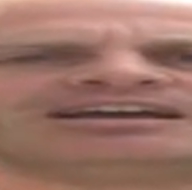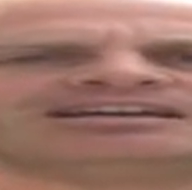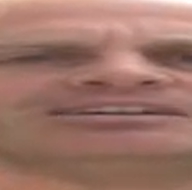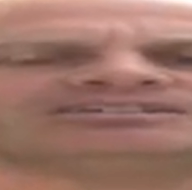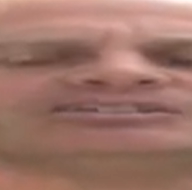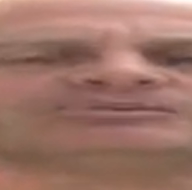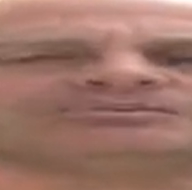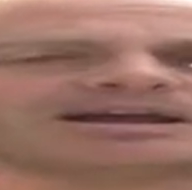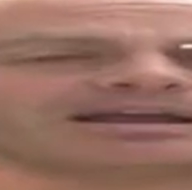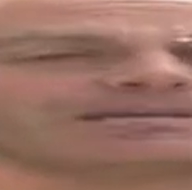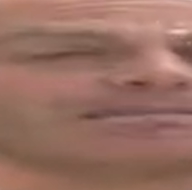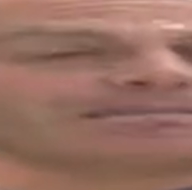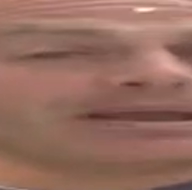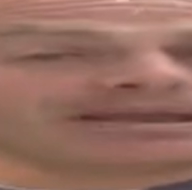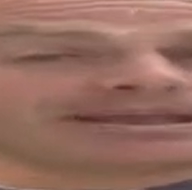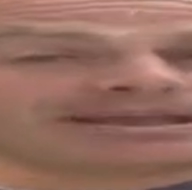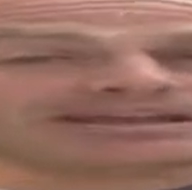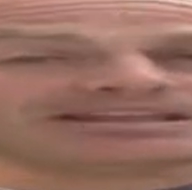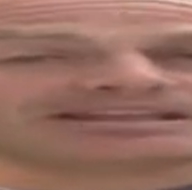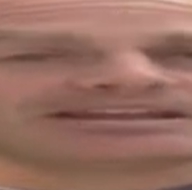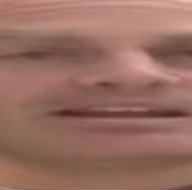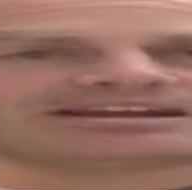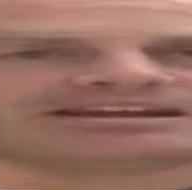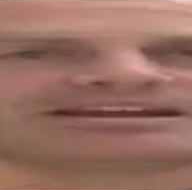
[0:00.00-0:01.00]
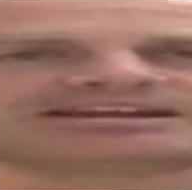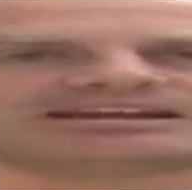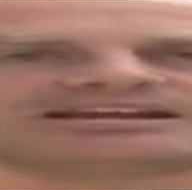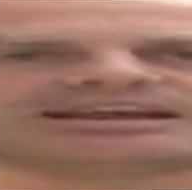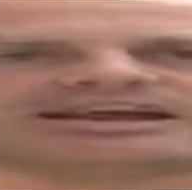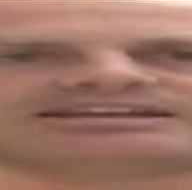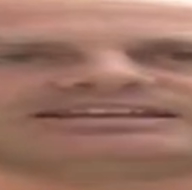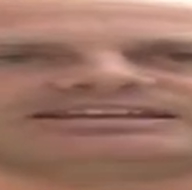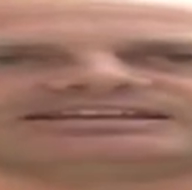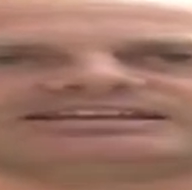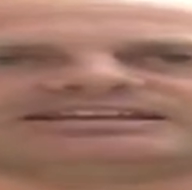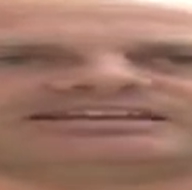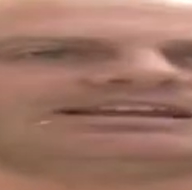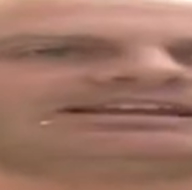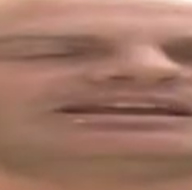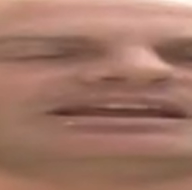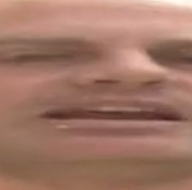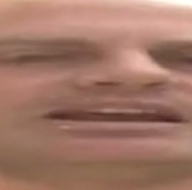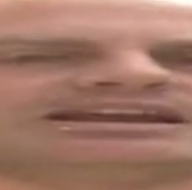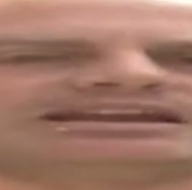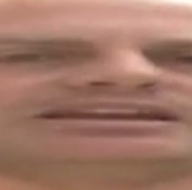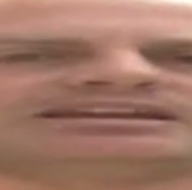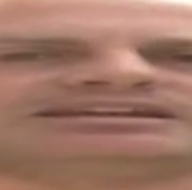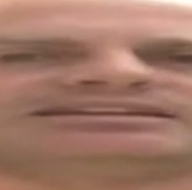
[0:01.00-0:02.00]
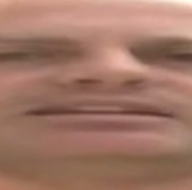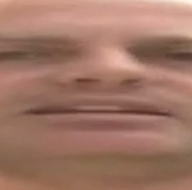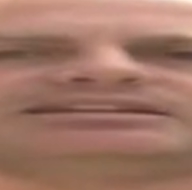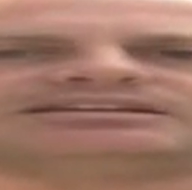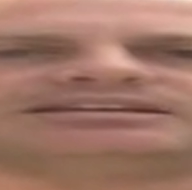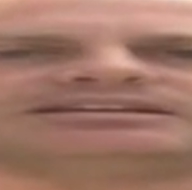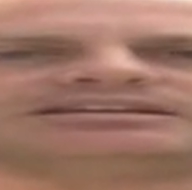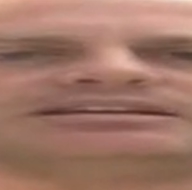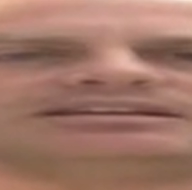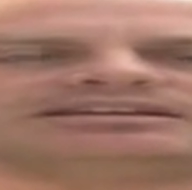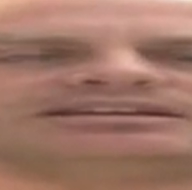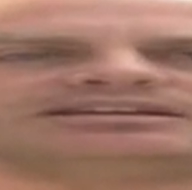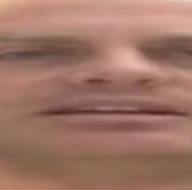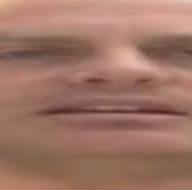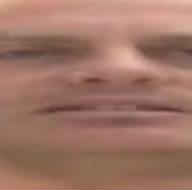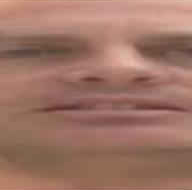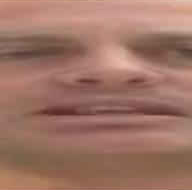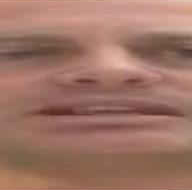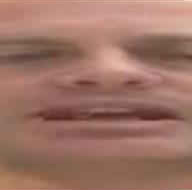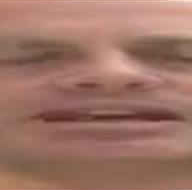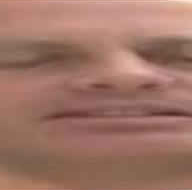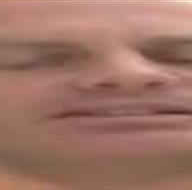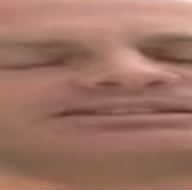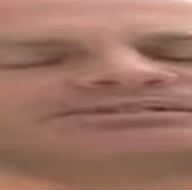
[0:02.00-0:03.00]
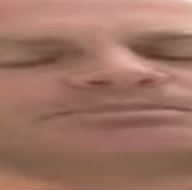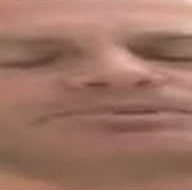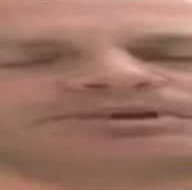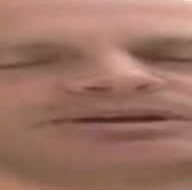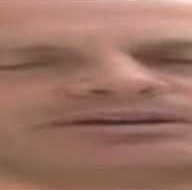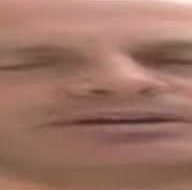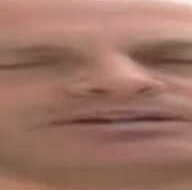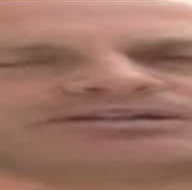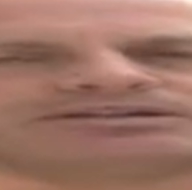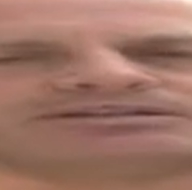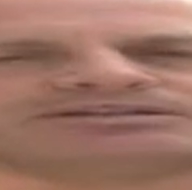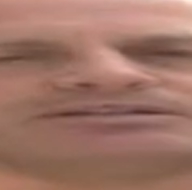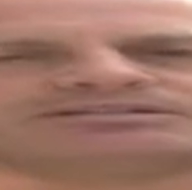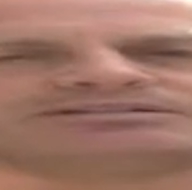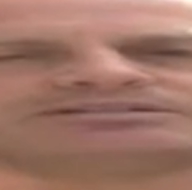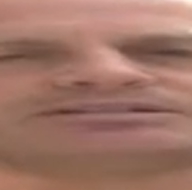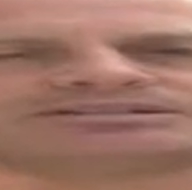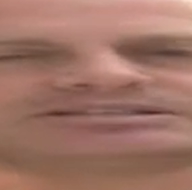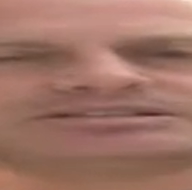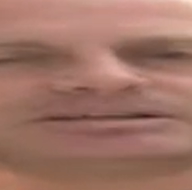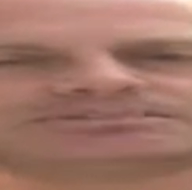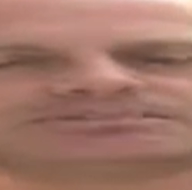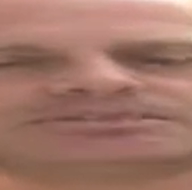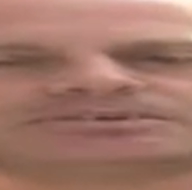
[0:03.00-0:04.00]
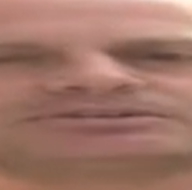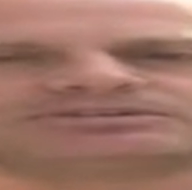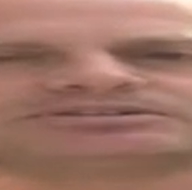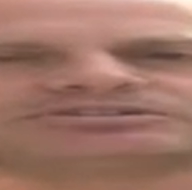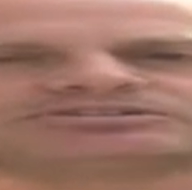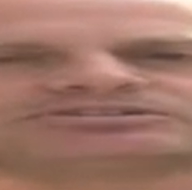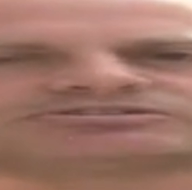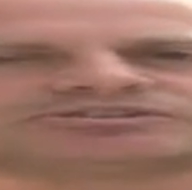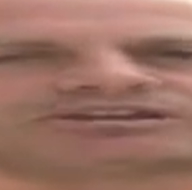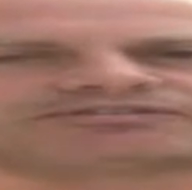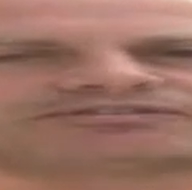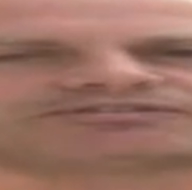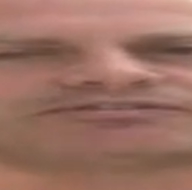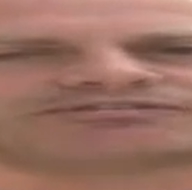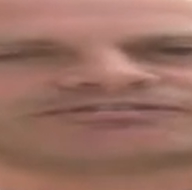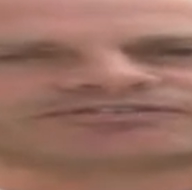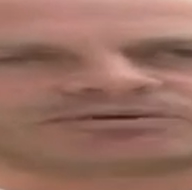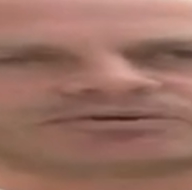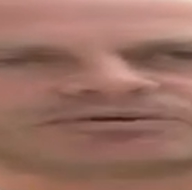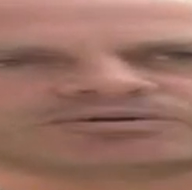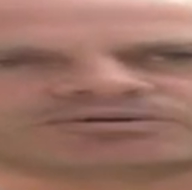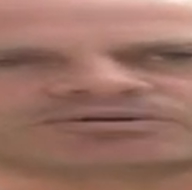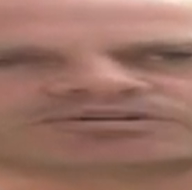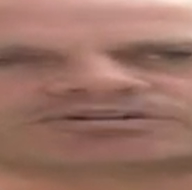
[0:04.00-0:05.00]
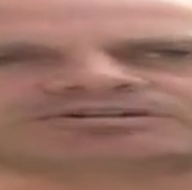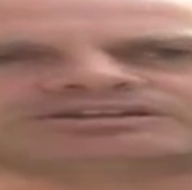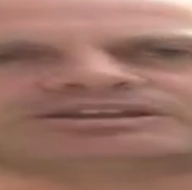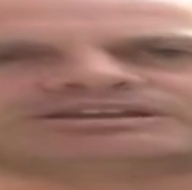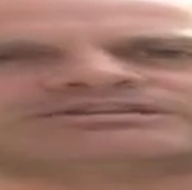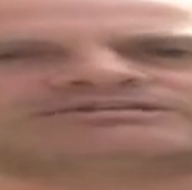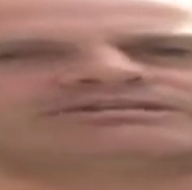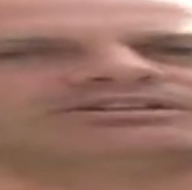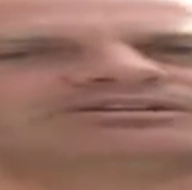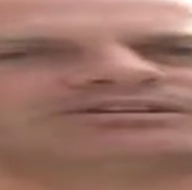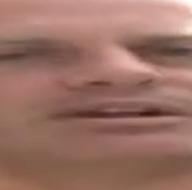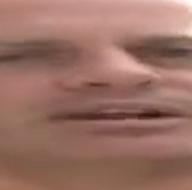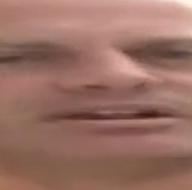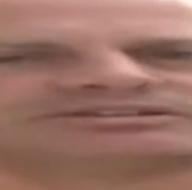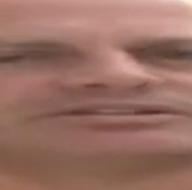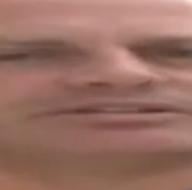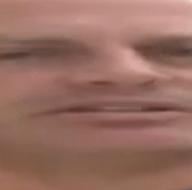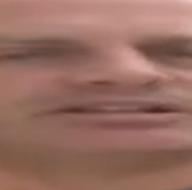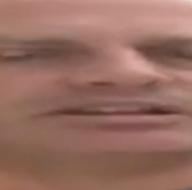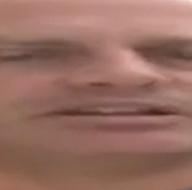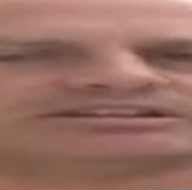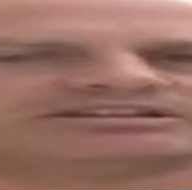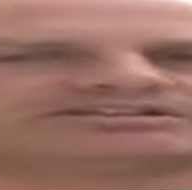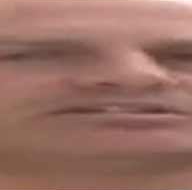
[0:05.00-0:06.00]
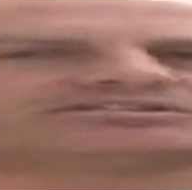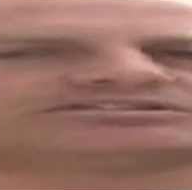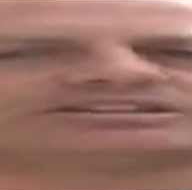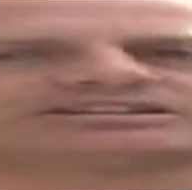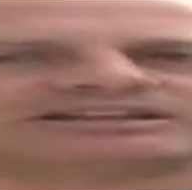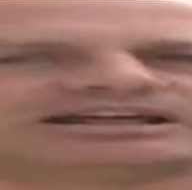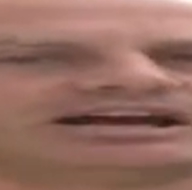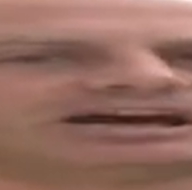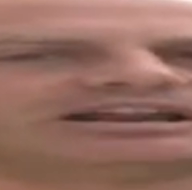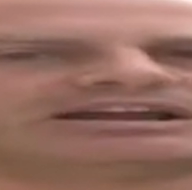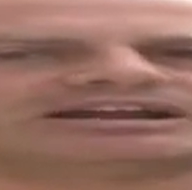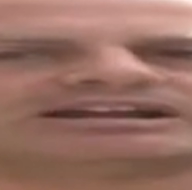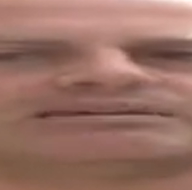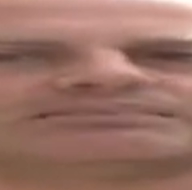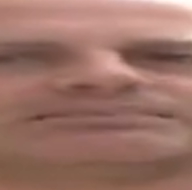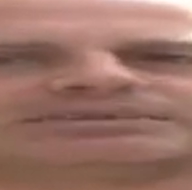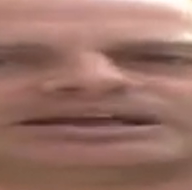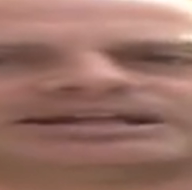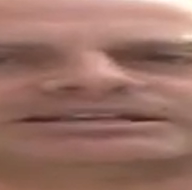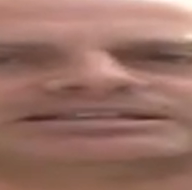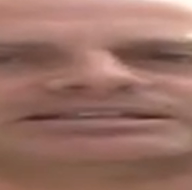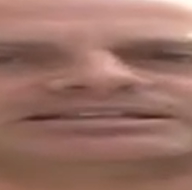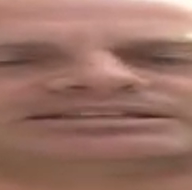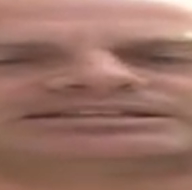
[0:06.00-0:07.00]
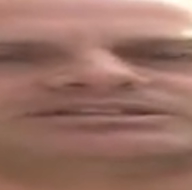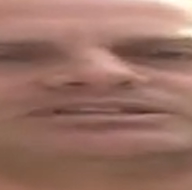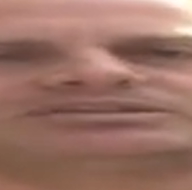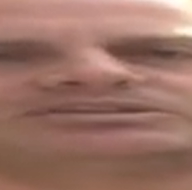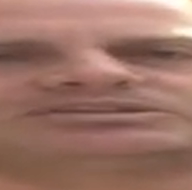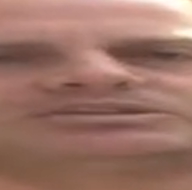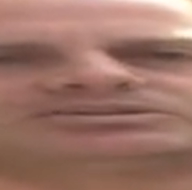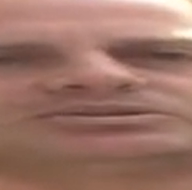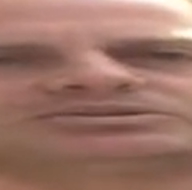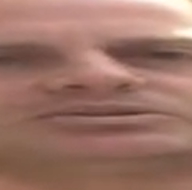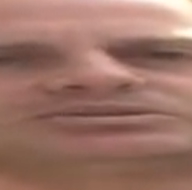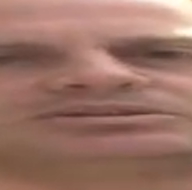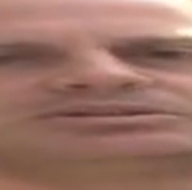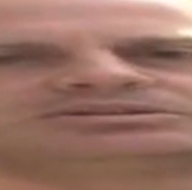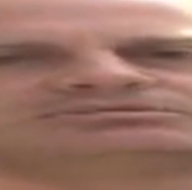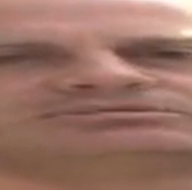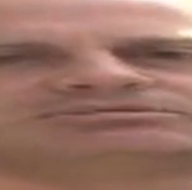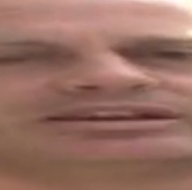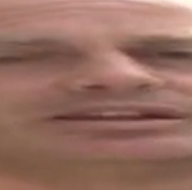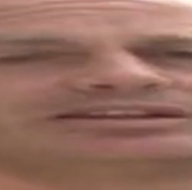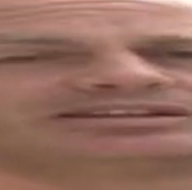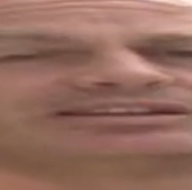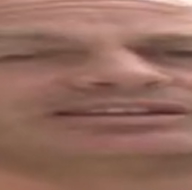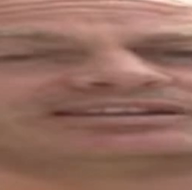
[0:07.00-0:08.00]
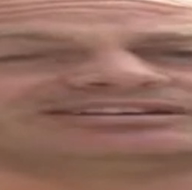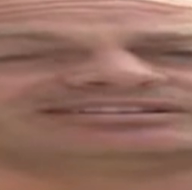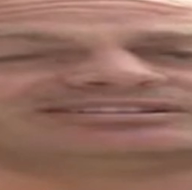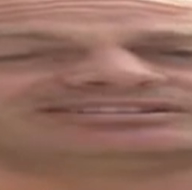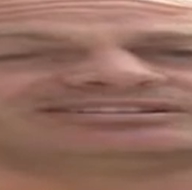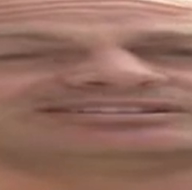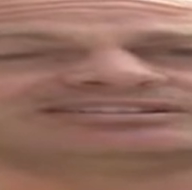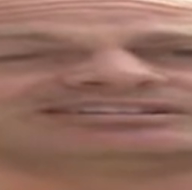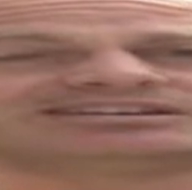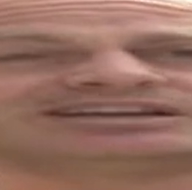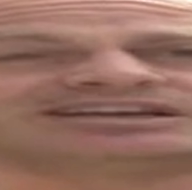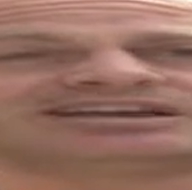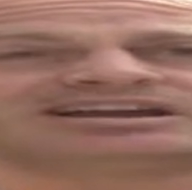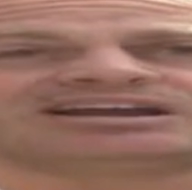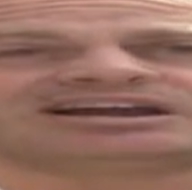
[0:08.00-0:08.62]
So my opinion on IDEA is actually fairly simple and straightforward, even though I understand that there's a lot of complexities to the regulation.